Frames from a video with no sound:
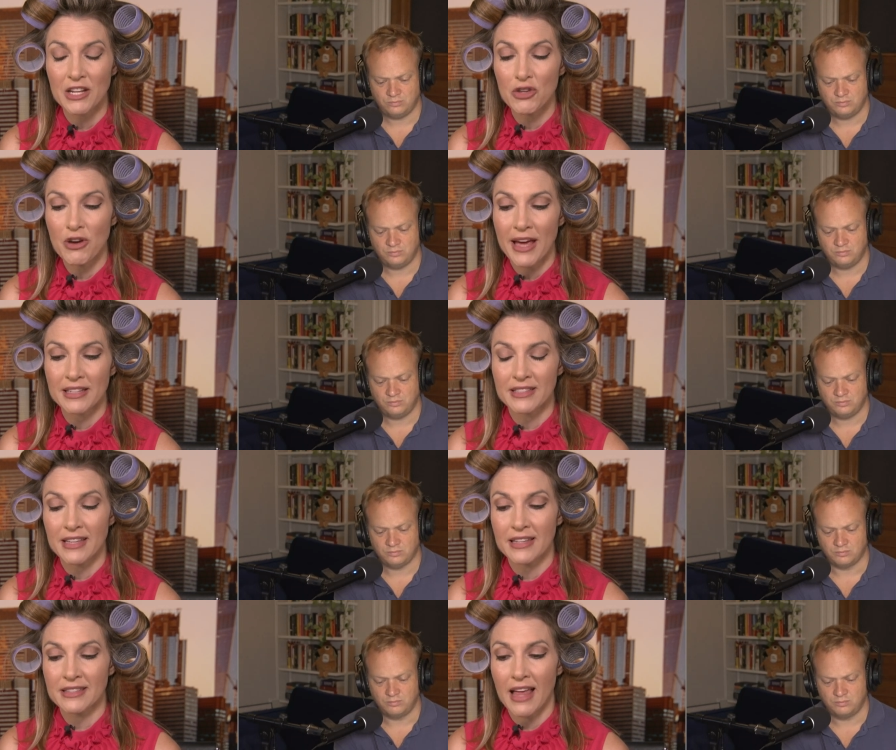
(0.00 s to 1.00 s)
Speaker 1: in the United
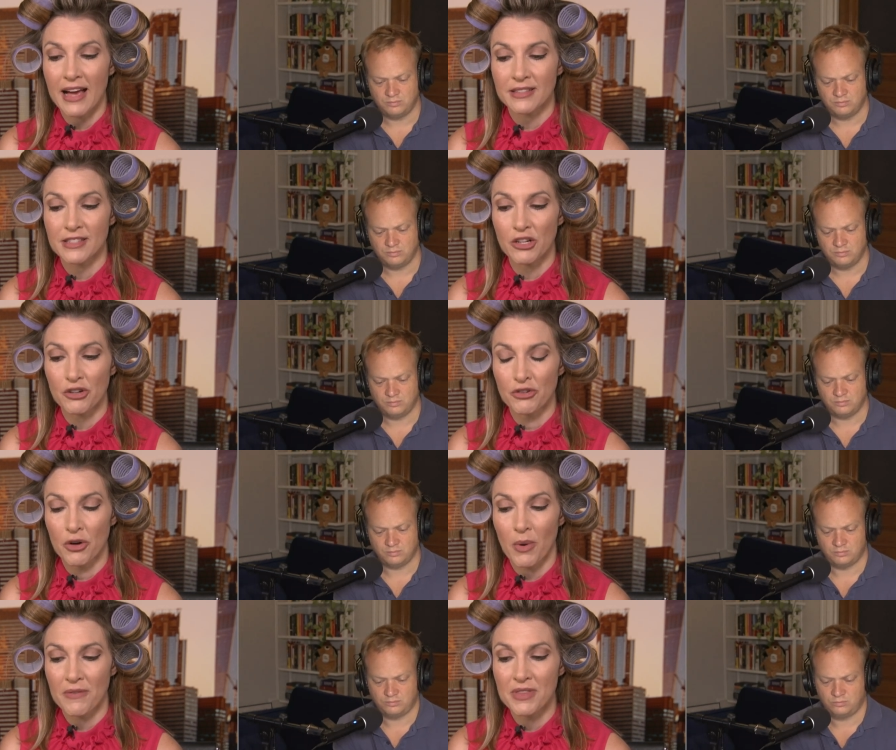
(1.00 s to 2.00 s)
States last year
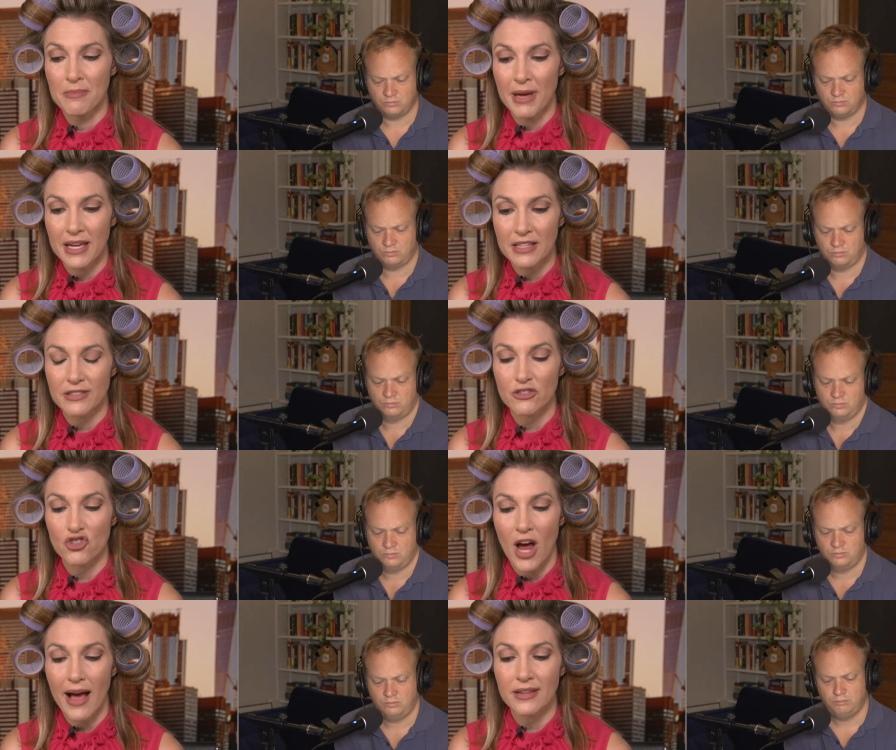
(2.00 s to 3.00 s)
during one of the biggest
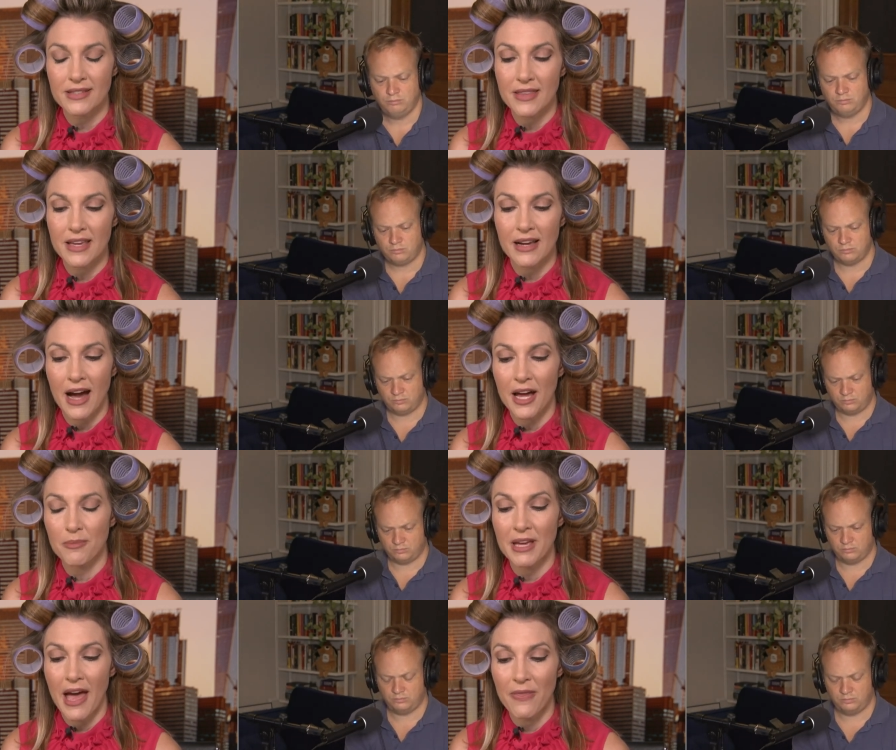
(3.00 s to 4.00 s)
shocks to the
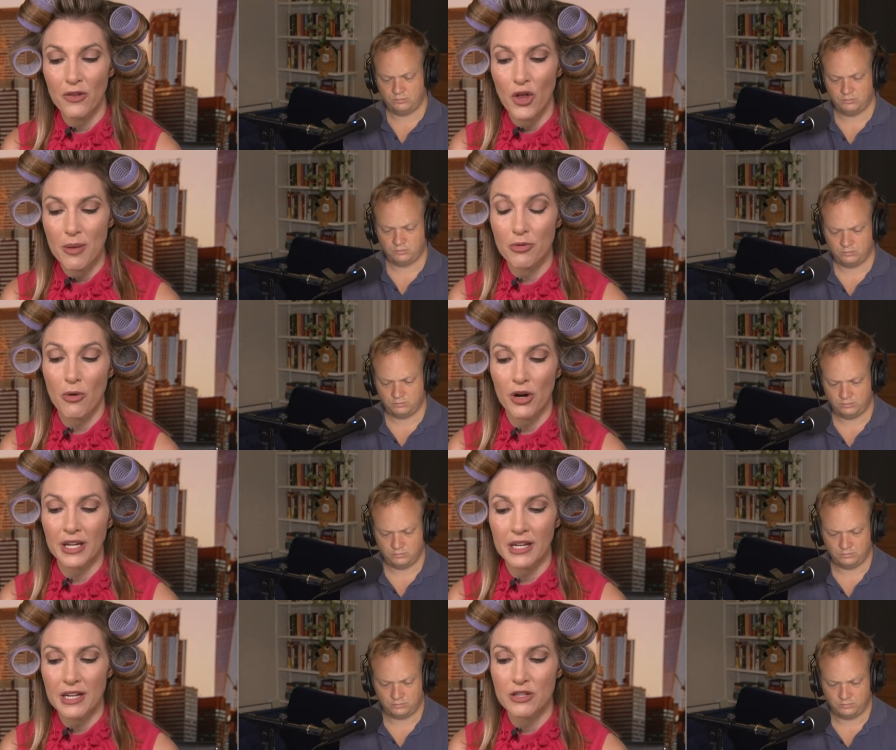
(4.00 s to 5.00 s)
economy and the labor
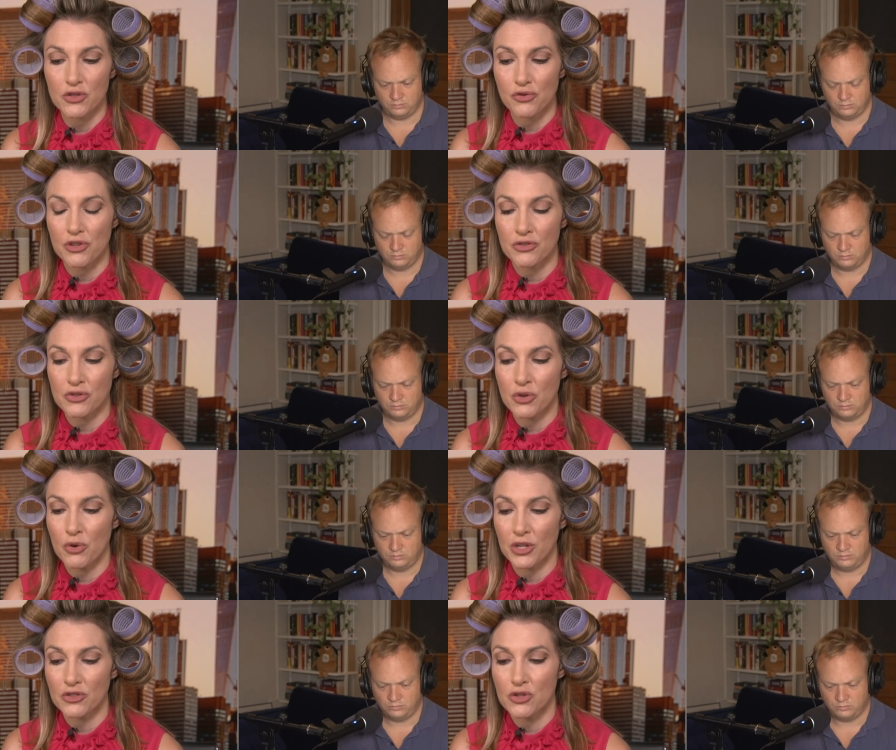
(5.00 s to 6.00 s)
market in history. This is
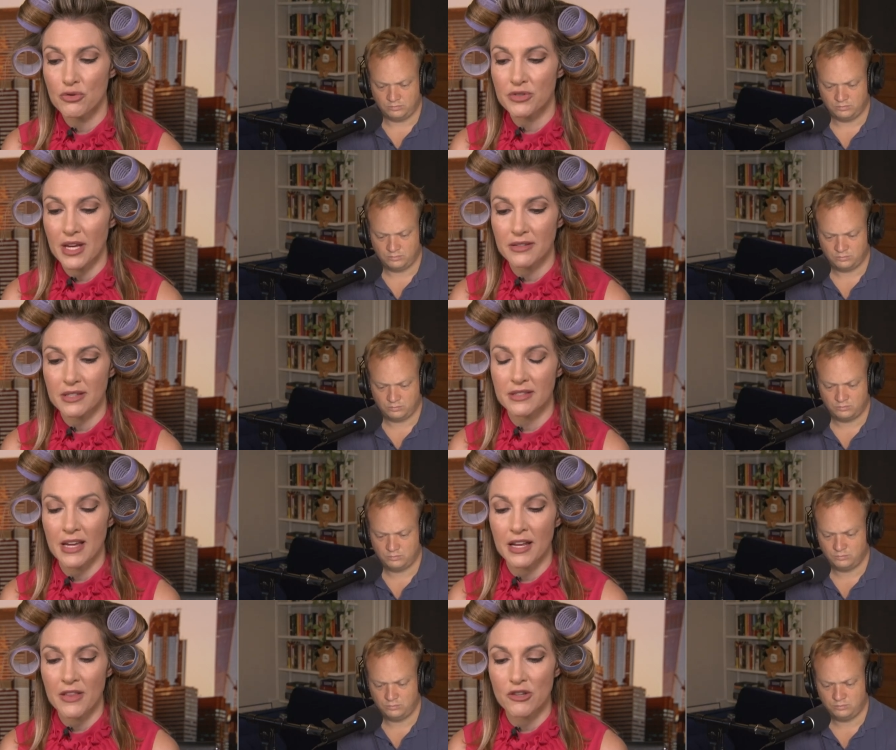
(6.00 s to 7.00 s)
according to new census
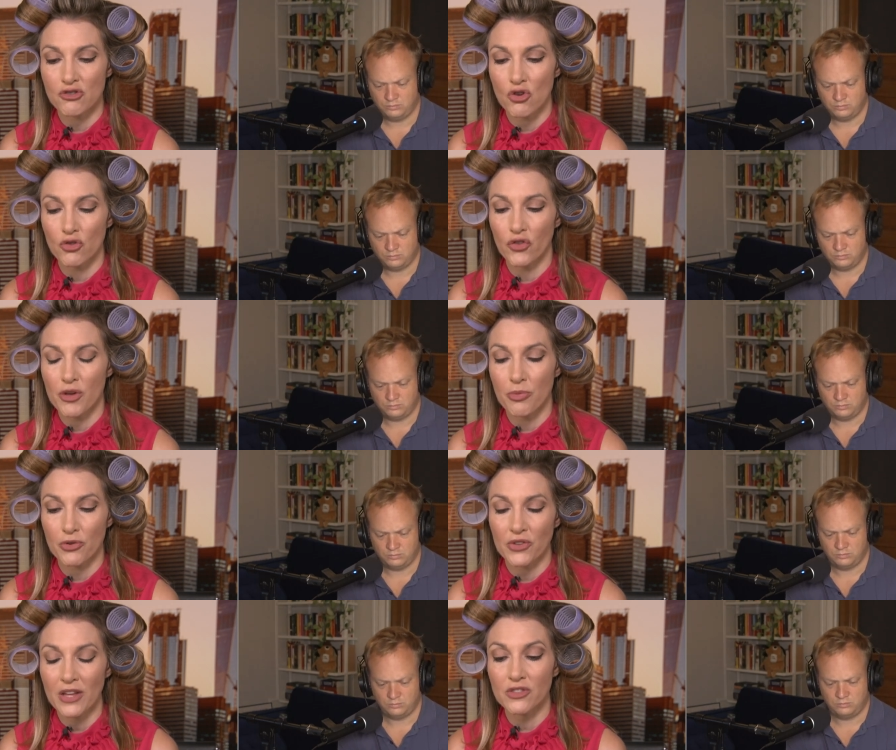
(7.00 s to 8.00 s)
data that shows the
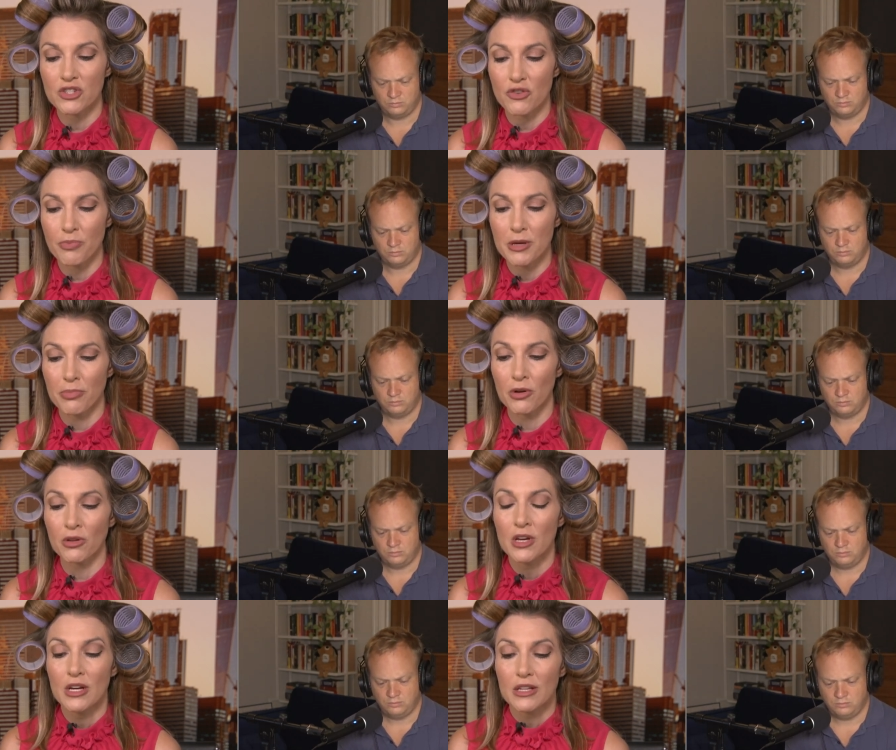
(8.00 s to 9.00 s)
percentage of
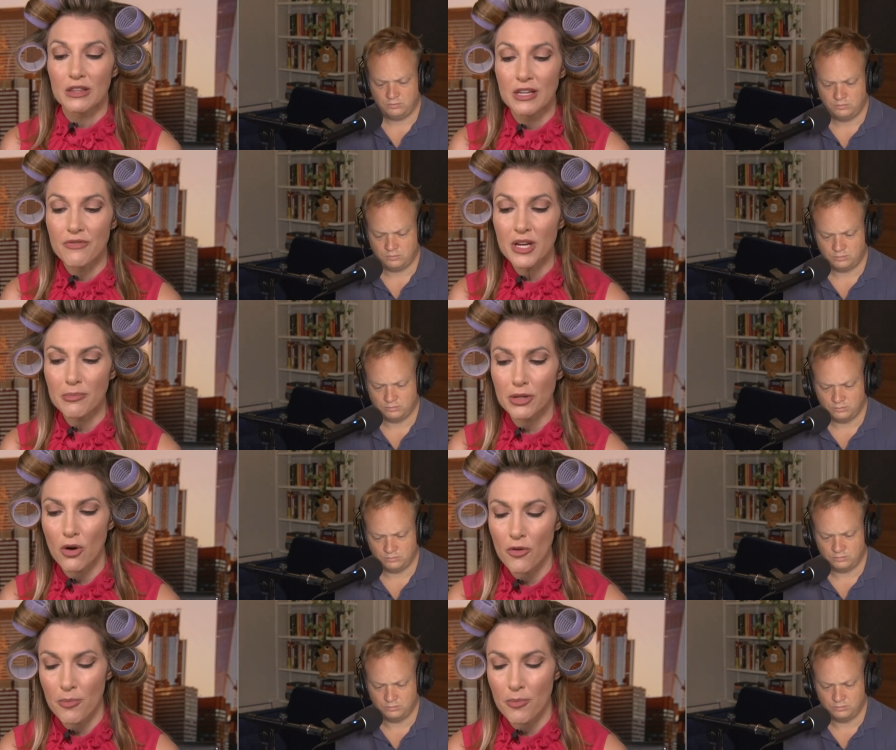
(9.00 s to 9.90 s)
people living below the